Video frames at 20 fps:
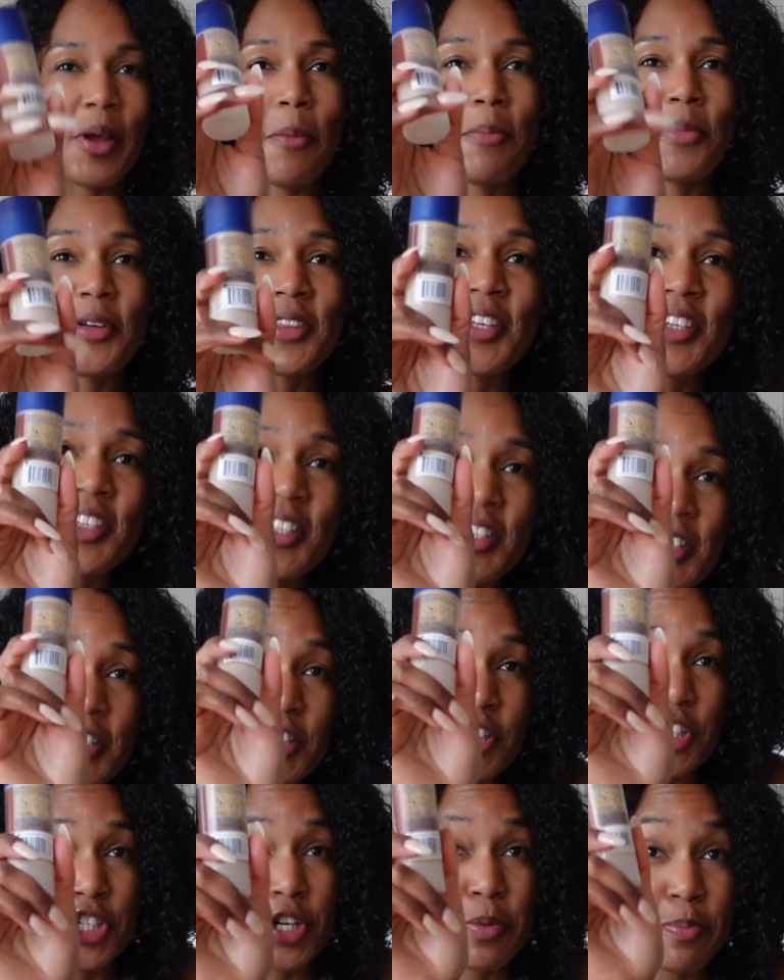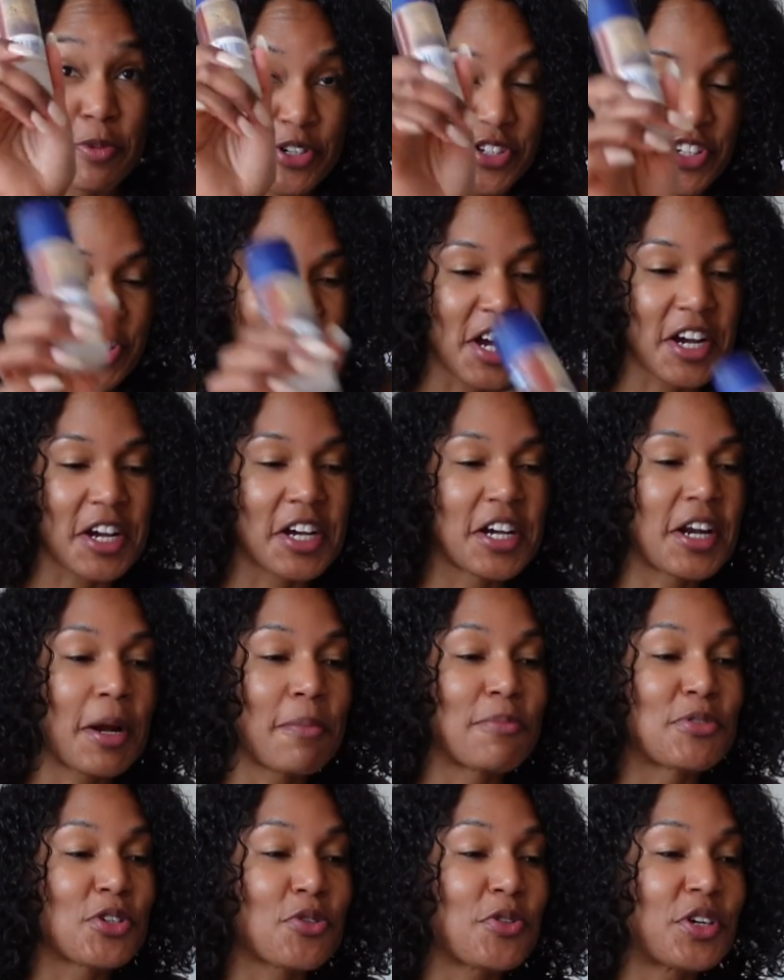But this is a shimmer stick and
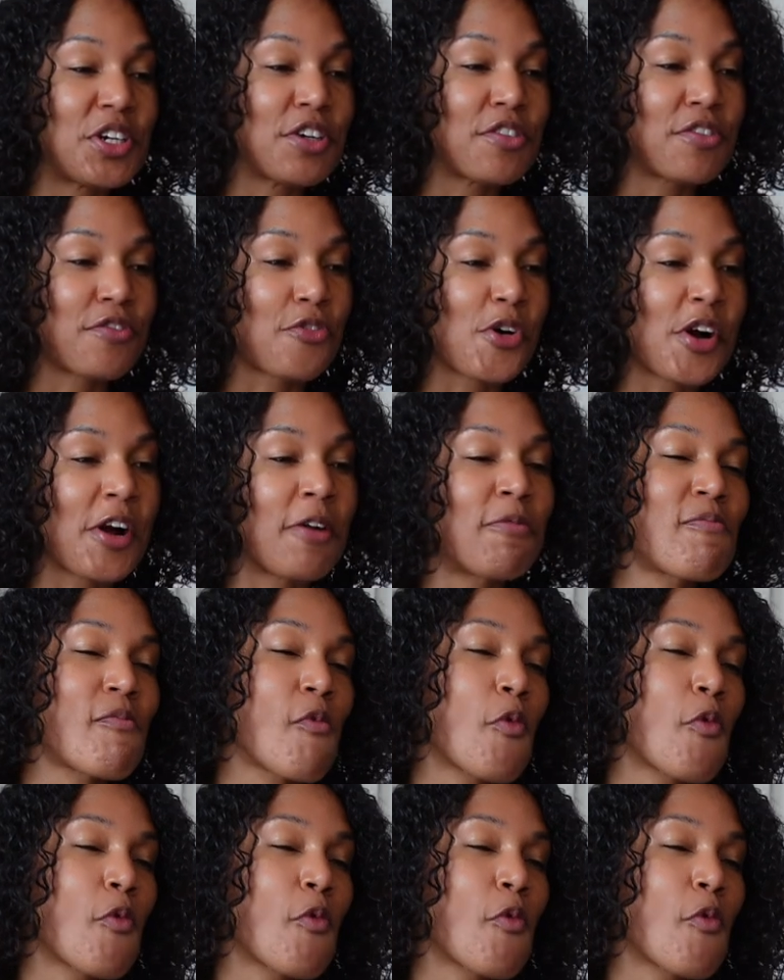I'm so here for it.